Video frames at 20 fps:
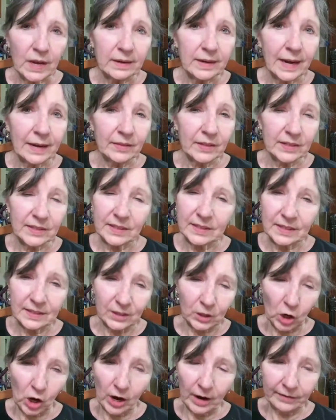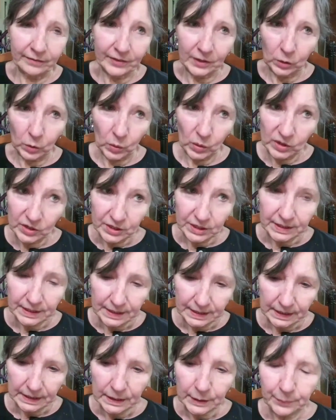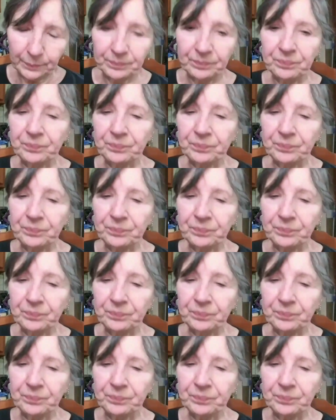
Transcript: Now this isn't coffee or tea.